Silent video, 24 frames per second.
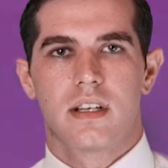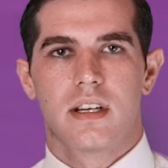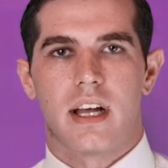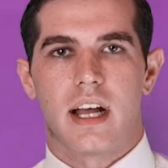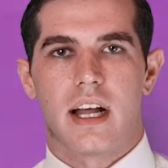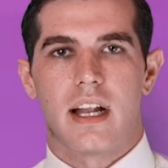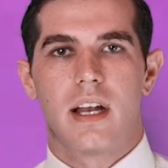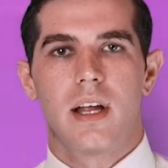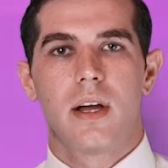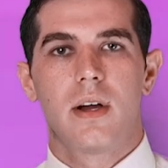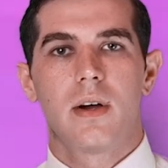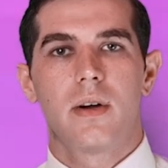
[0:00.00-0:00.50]

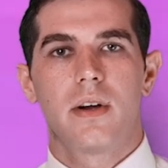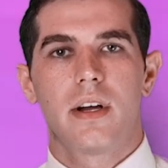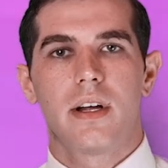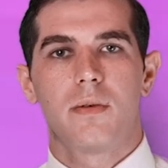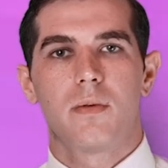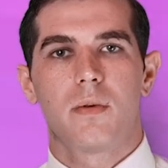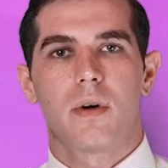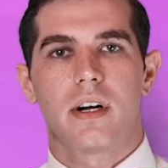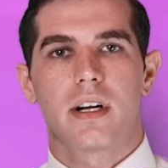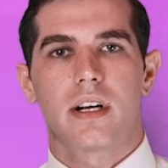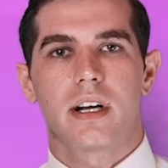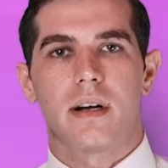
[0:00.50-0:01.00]
Hello and
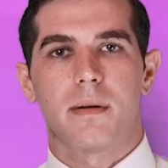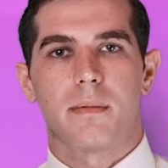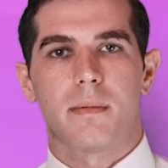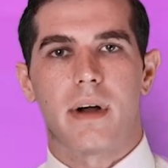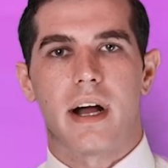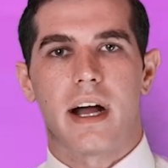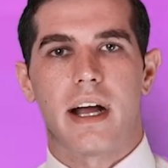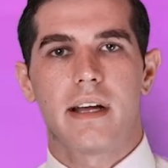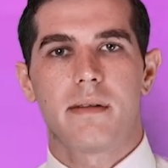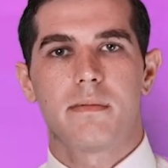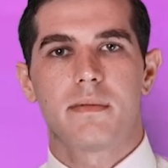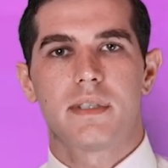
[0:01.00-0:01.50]
welcome,
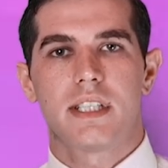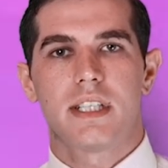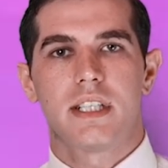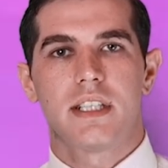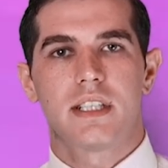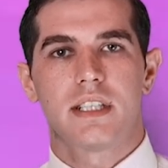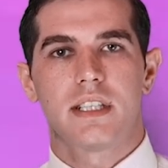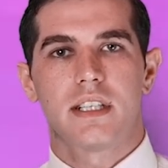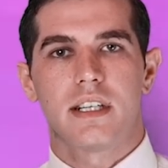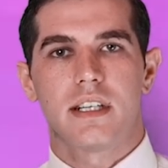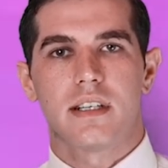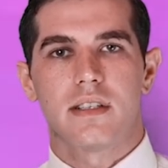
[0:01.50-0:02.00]
I am
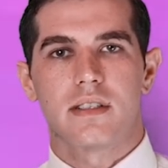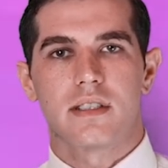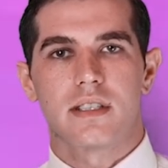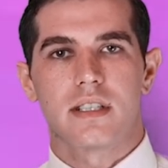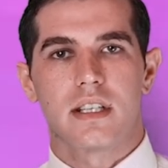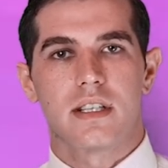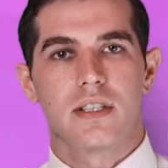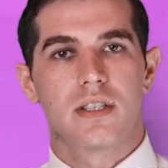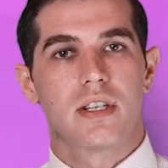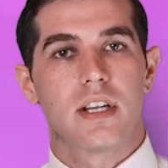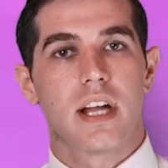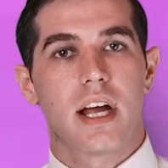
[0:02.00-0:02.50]
teacher Neels,
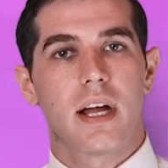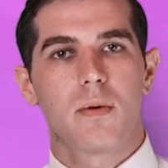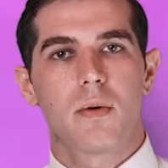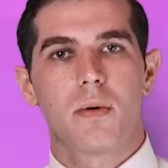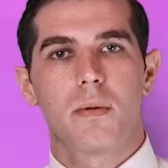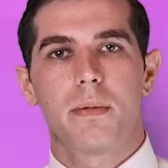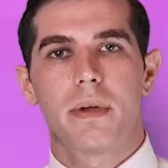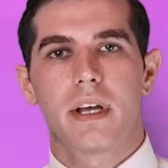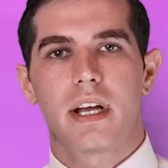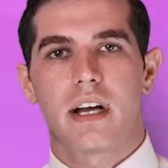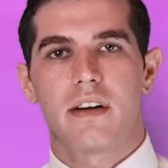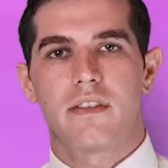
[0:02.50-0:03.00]
and today we'll
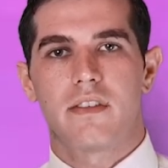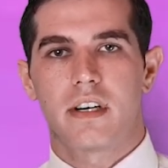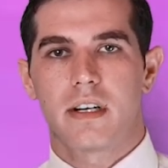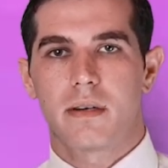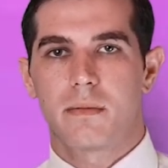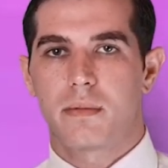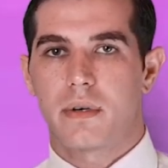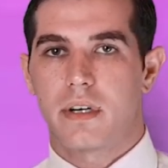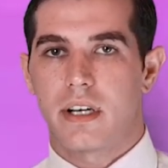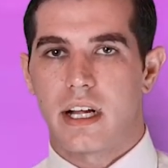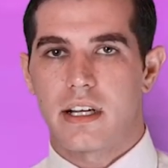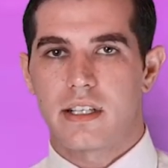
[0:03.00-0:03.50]
be
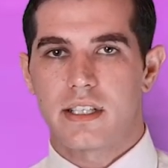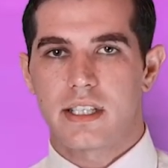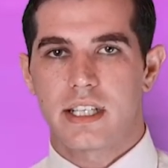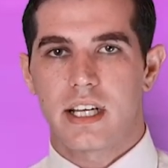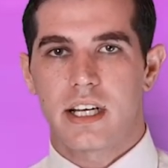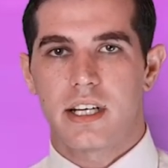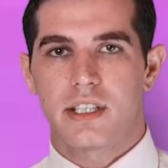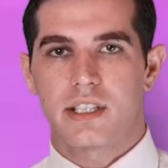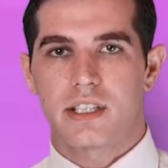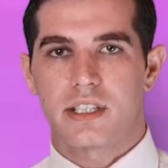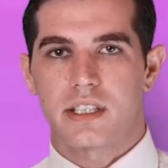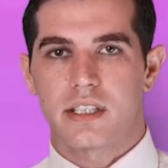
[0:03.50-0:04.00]
covering
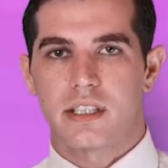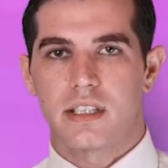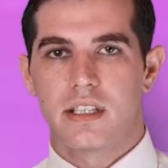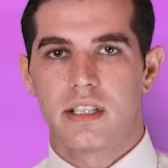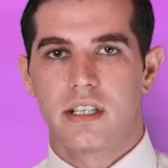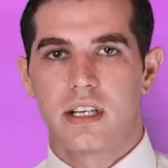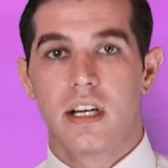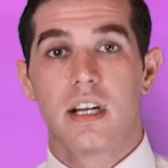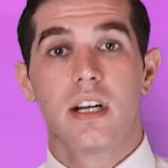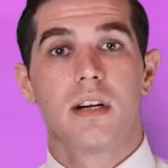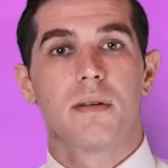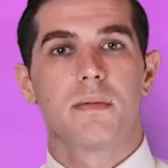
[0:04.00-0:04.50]
pronunciation.
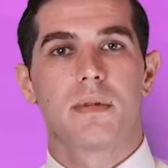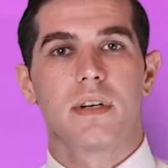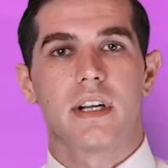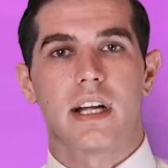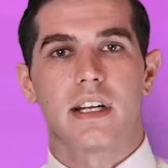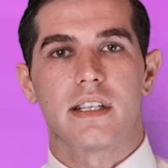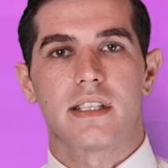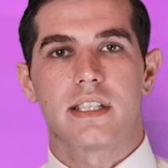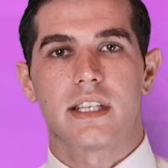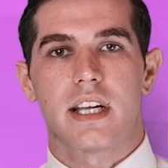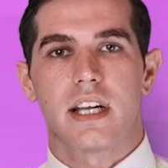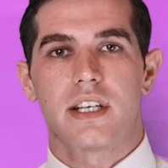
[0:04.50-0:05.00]

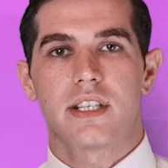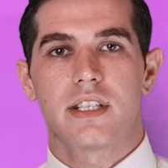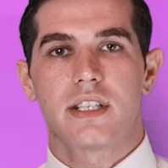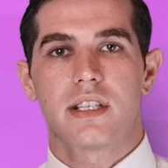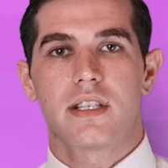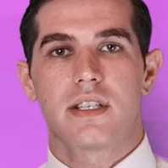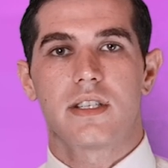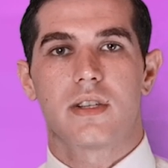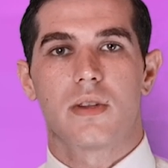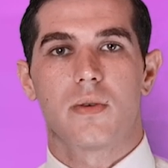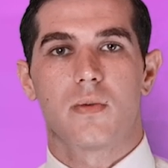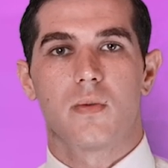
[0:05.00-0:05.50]
Pronunciation
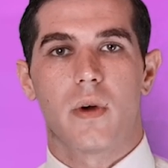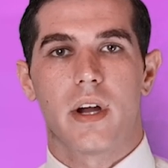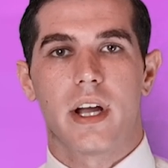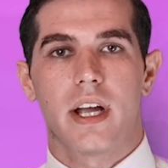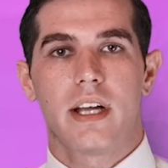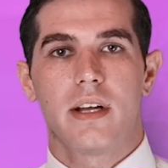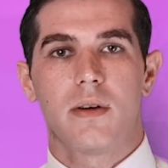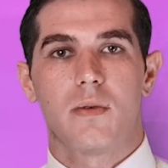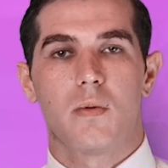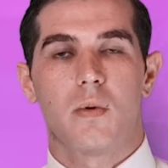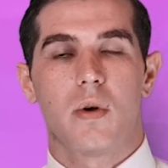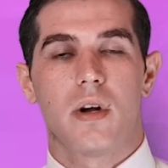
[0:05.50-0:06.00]
is the way
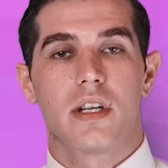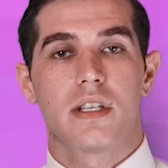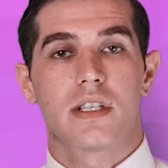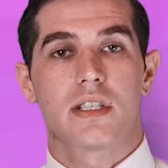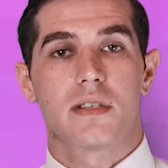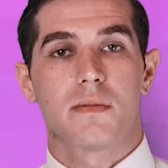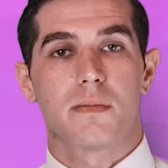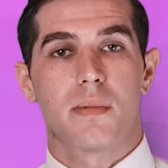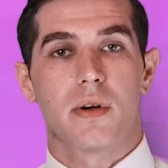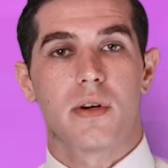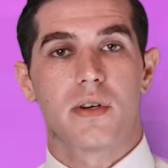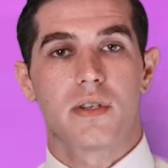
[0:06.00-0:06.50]
a word is
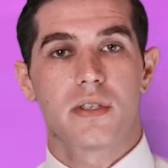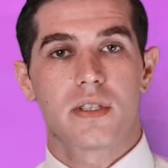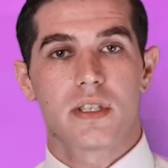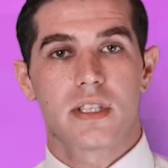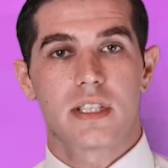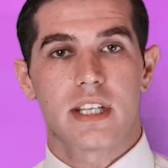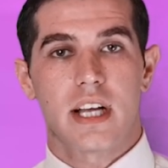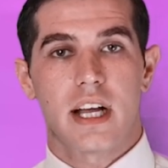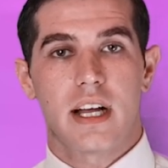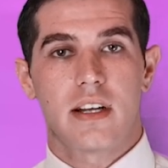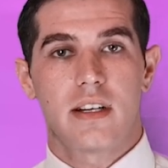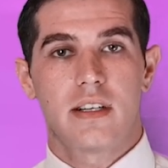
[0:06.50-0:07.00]
supposed to
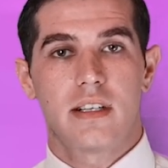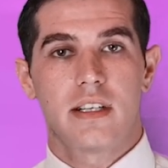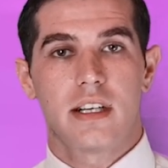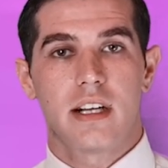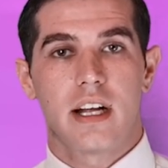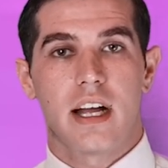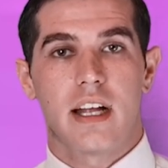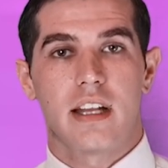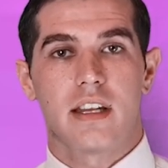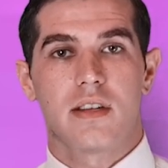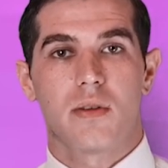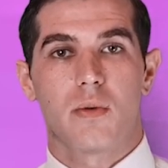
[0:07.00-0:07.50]
sound
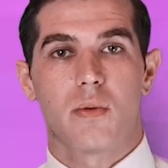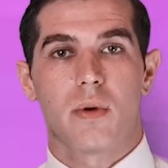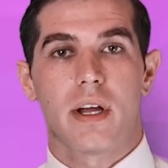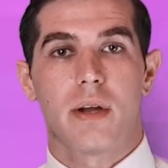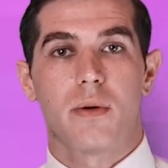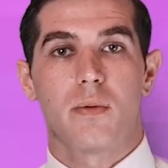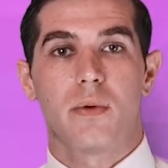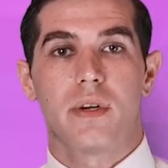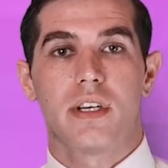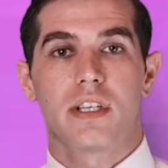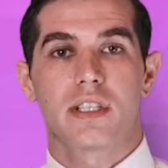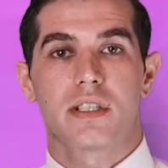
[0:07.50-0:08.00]
and the way
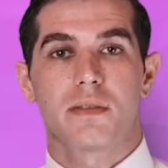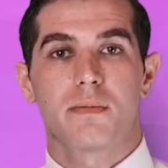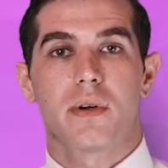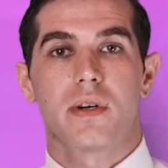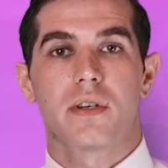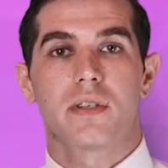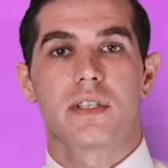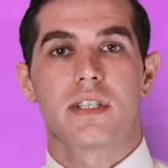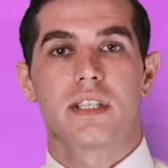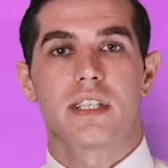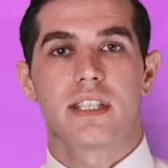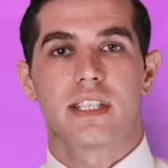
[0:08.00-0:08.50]
we're
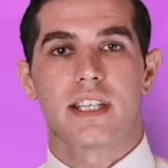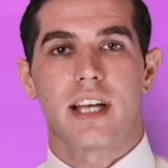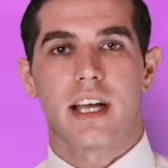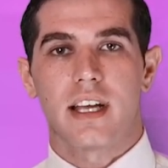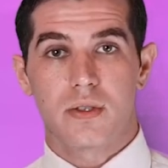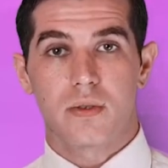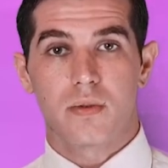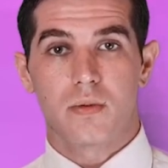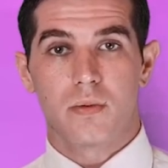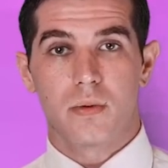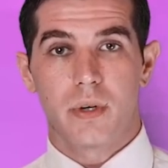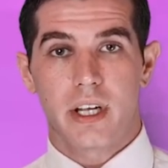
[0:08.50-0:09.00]
supposed to say
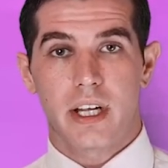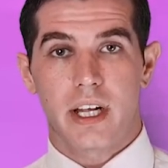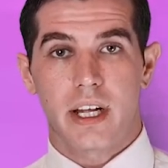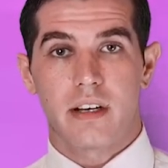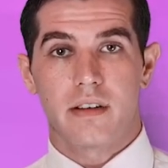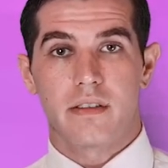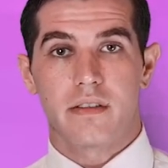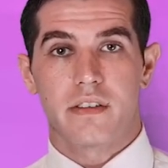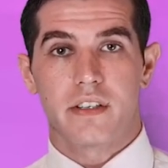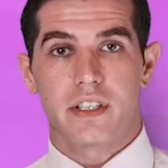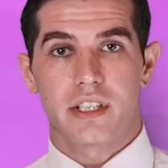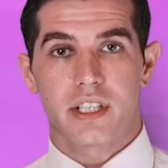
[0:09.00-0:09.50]
it. We can
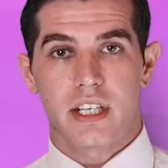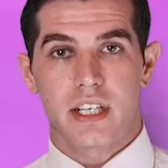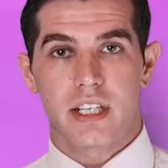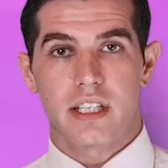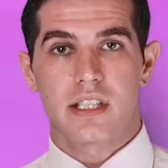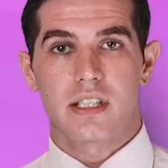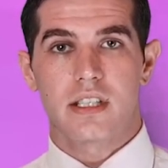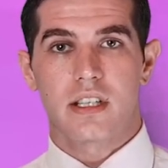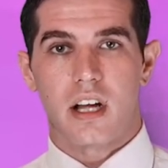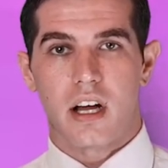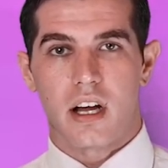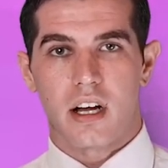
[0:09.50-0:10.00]
officially
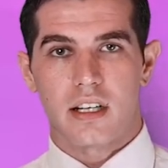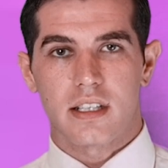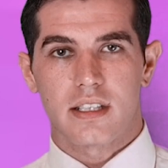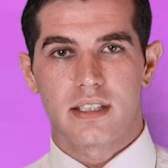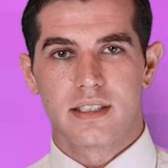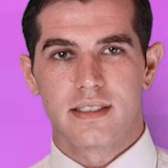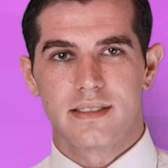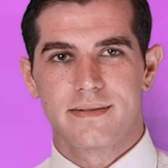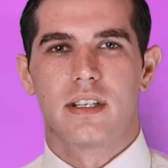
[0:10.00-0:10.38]
start.